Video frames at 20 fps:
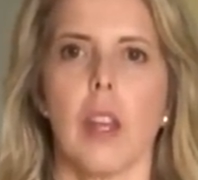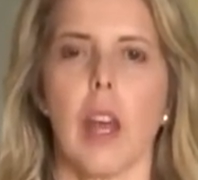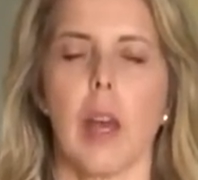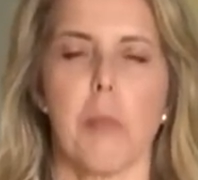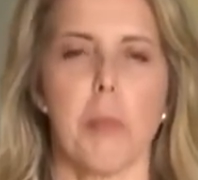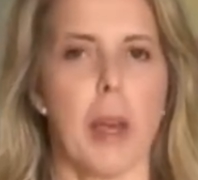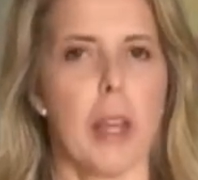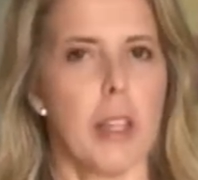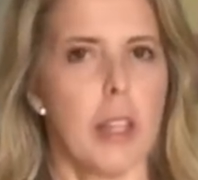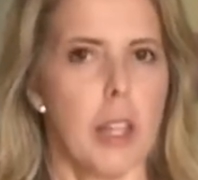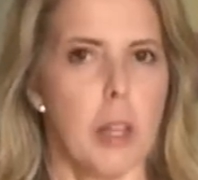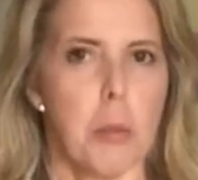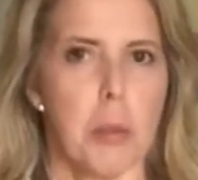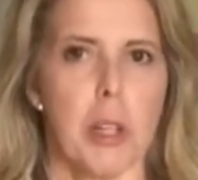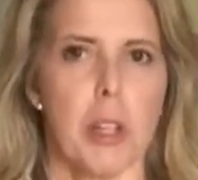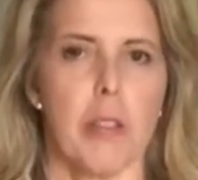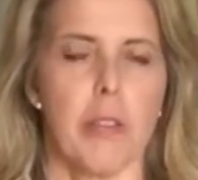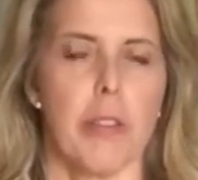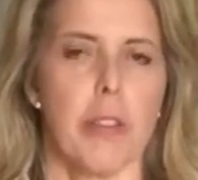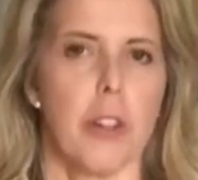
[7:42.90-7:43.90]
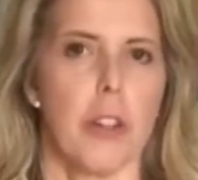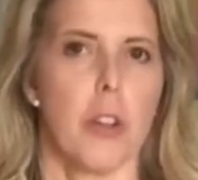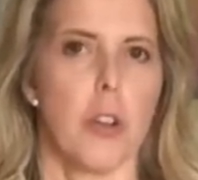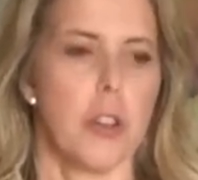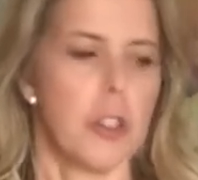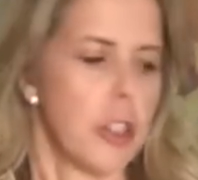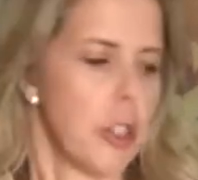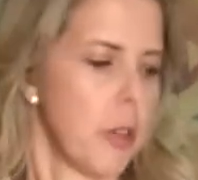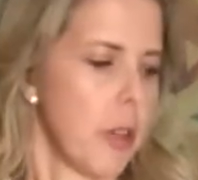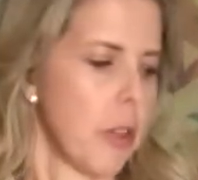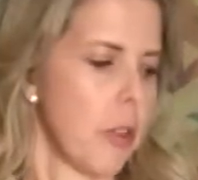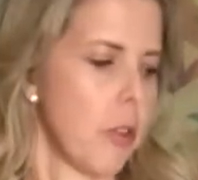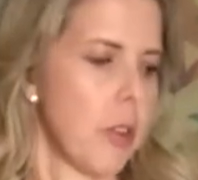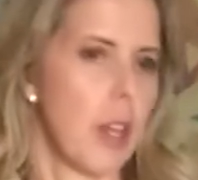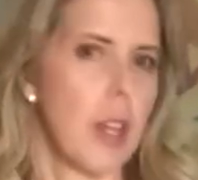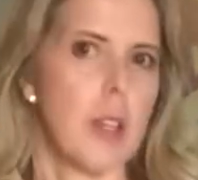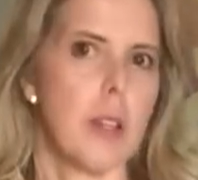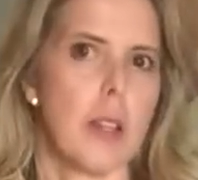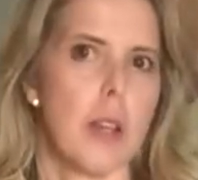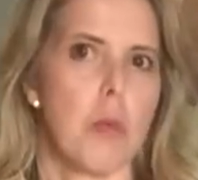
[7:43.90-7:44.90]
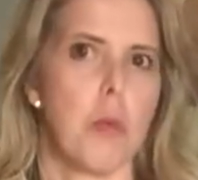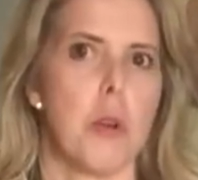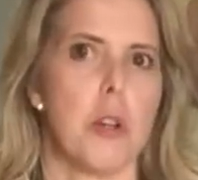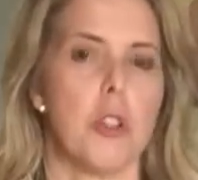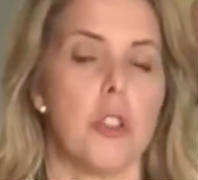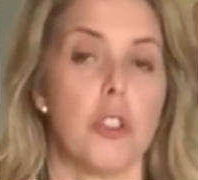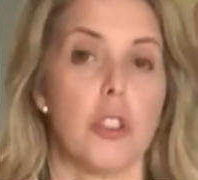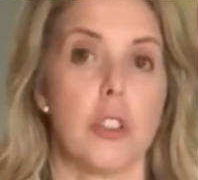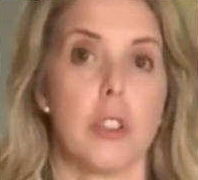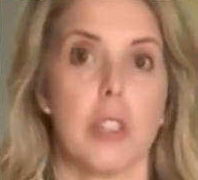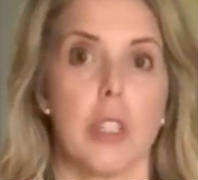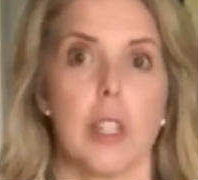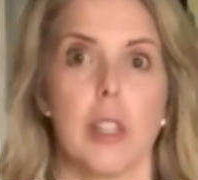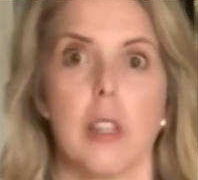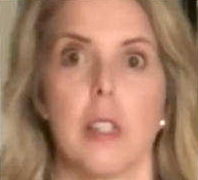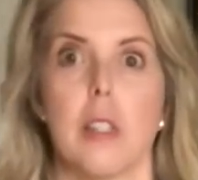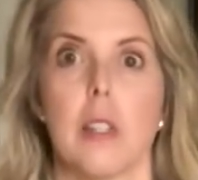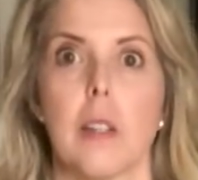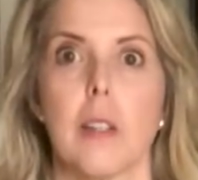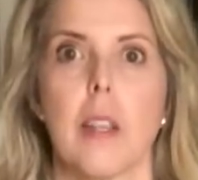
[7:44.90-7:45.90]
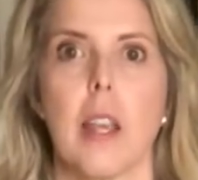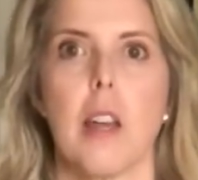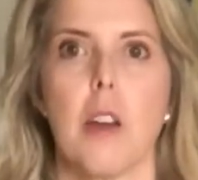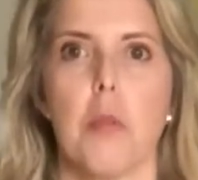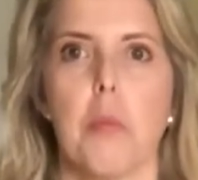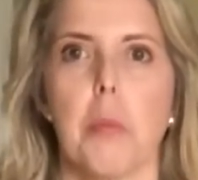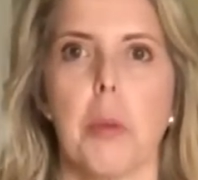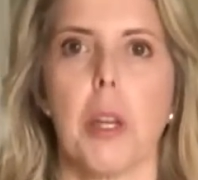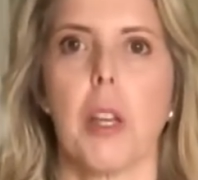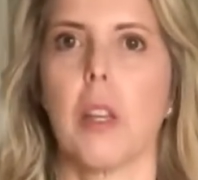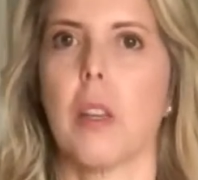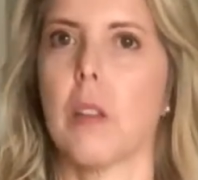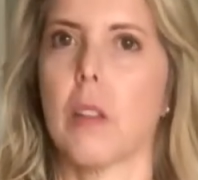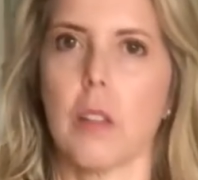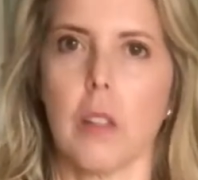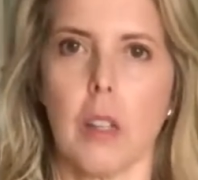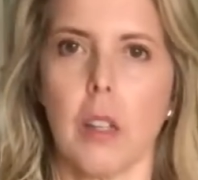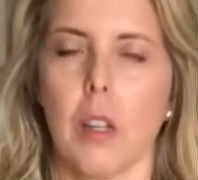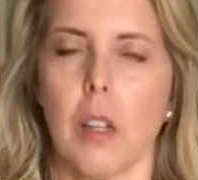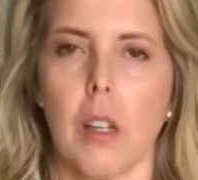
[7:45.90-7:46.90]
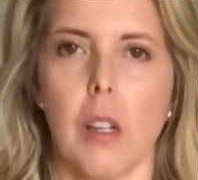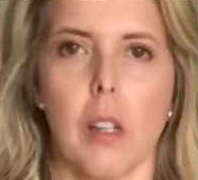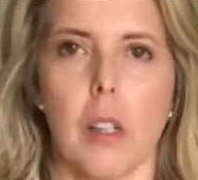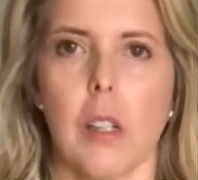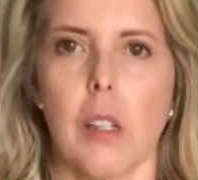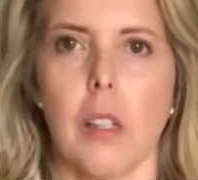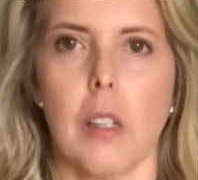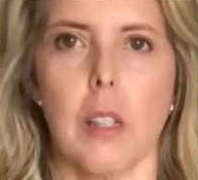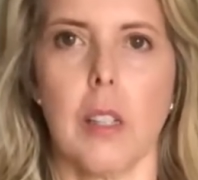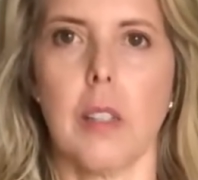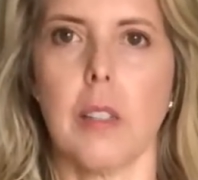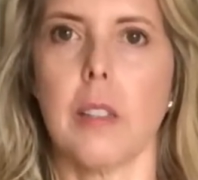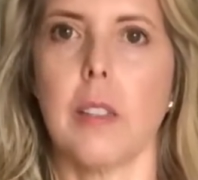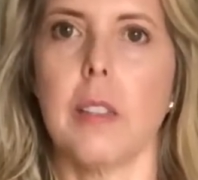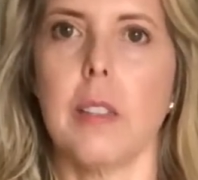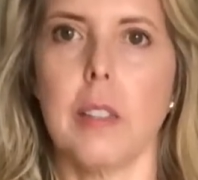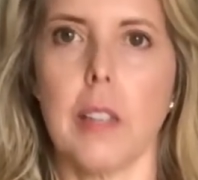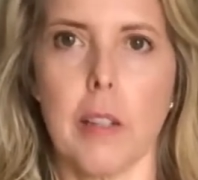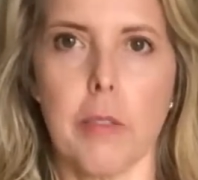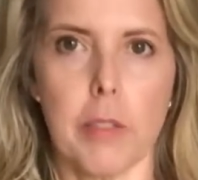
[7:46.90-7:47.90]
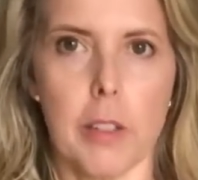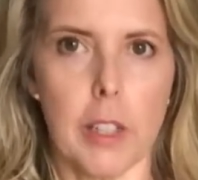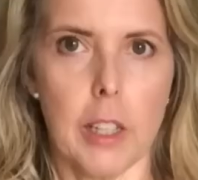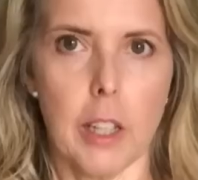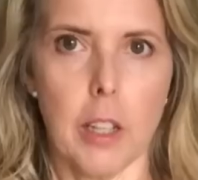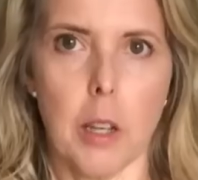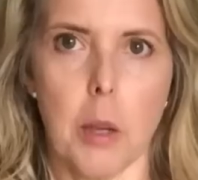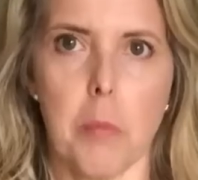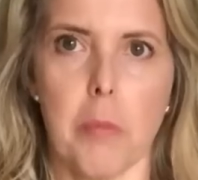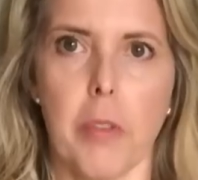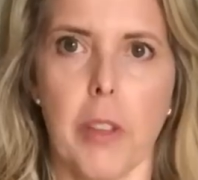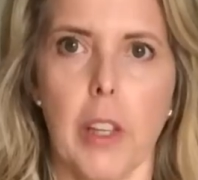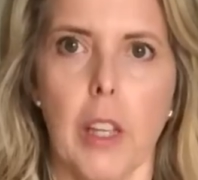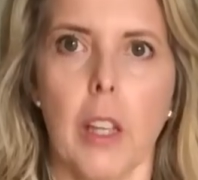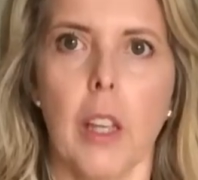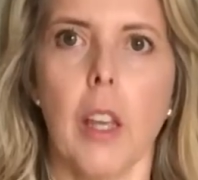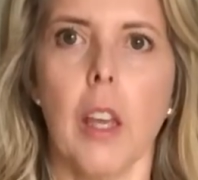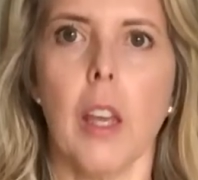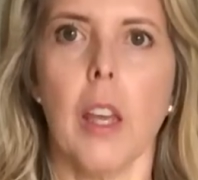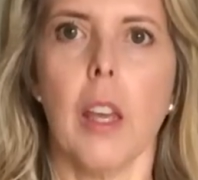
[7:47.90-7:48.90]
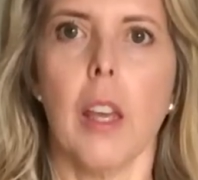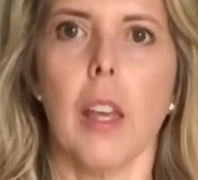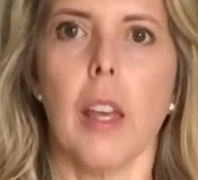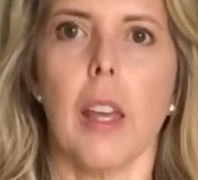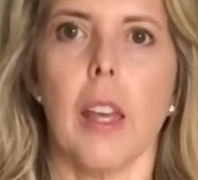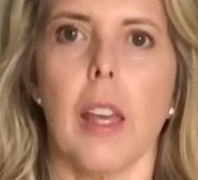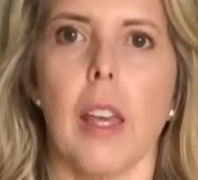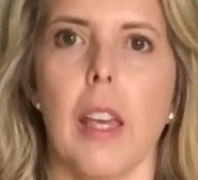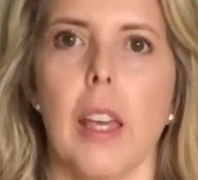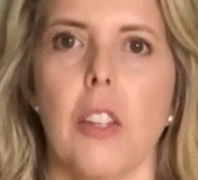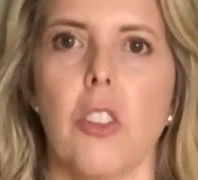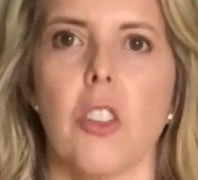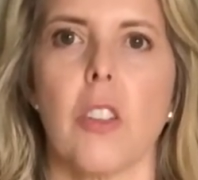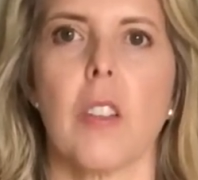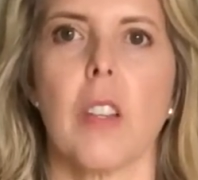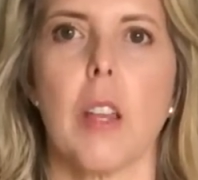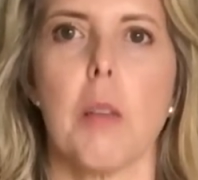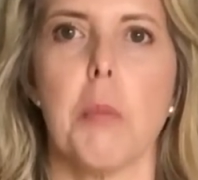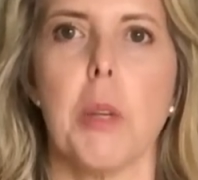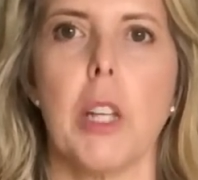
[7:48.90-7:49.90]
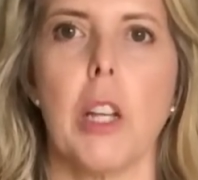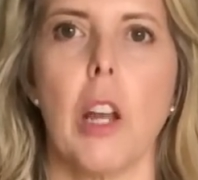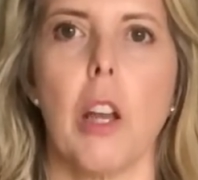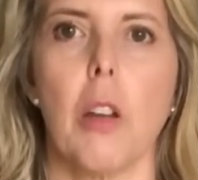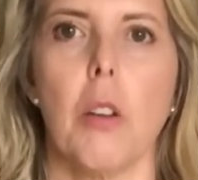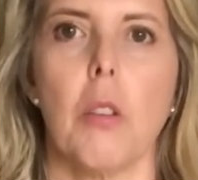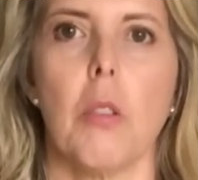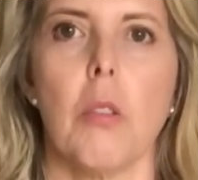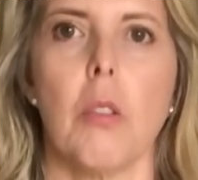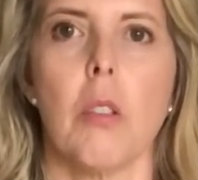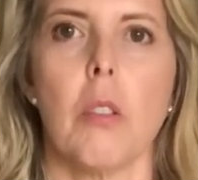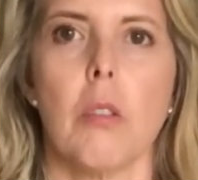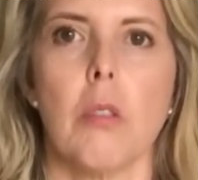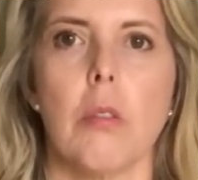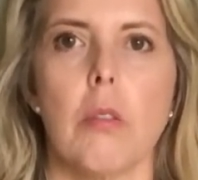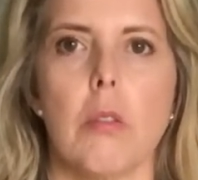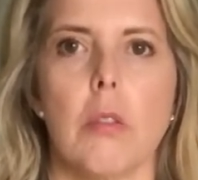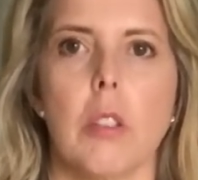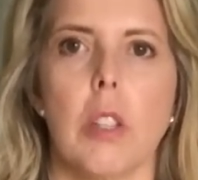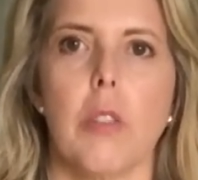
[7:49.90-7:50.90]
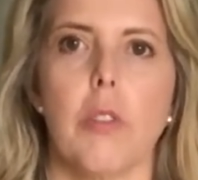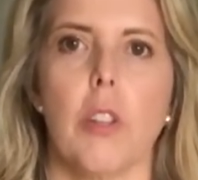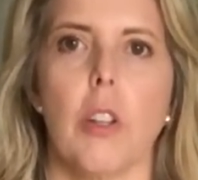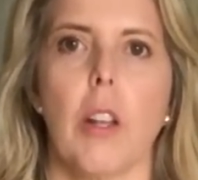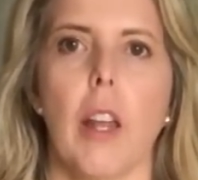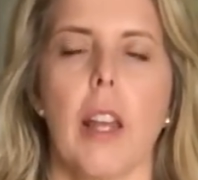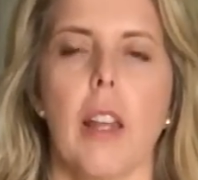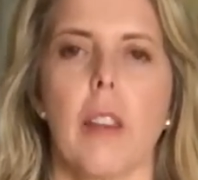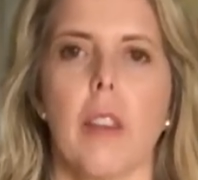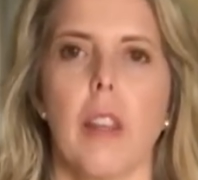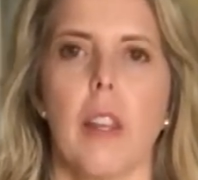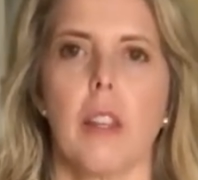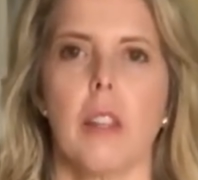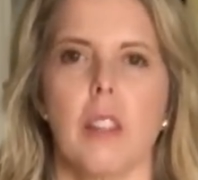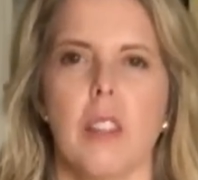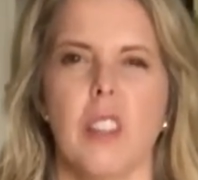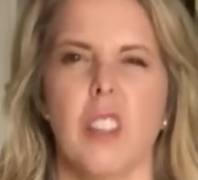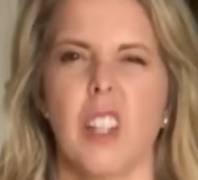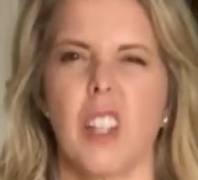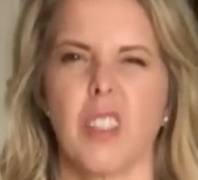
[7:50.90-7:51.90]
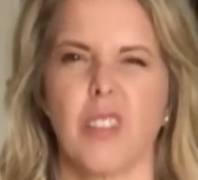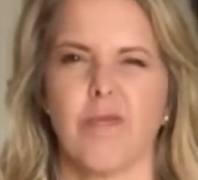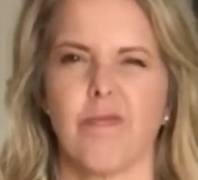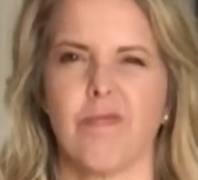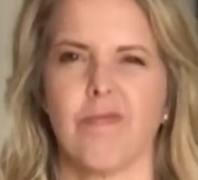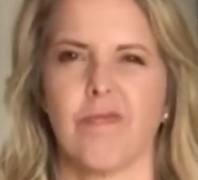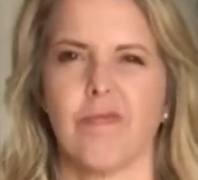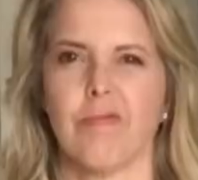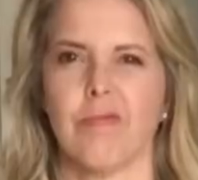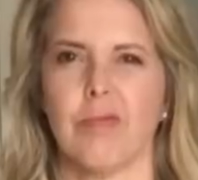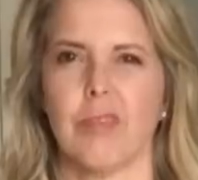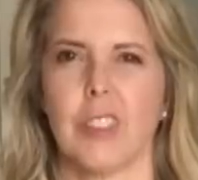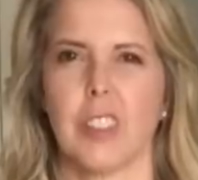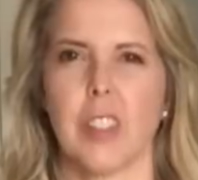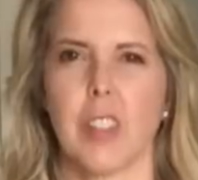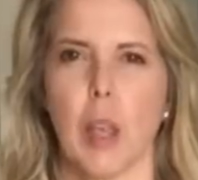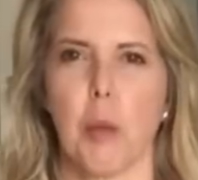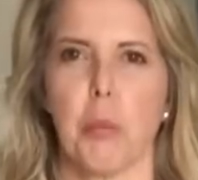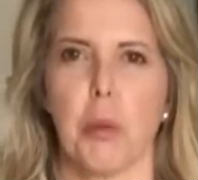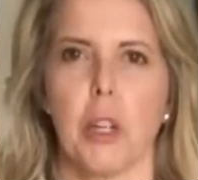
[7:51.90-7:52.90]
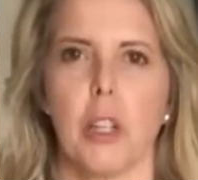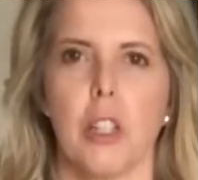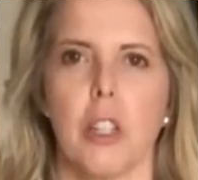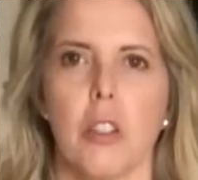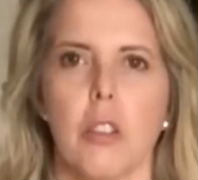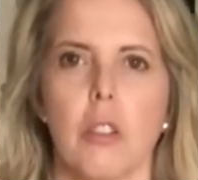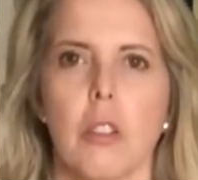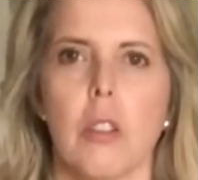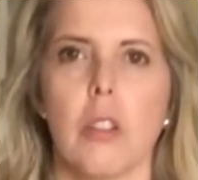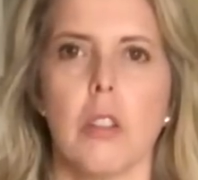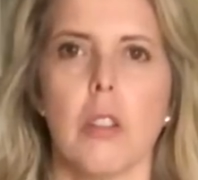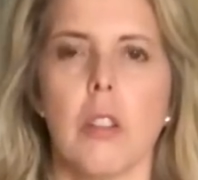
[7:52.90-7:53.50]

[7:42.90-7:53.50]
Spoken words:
I might keep it if there are 2 other things I want just to get the discount, because it's definitely comfy. And just let me know if you like that, you know, does that bug you?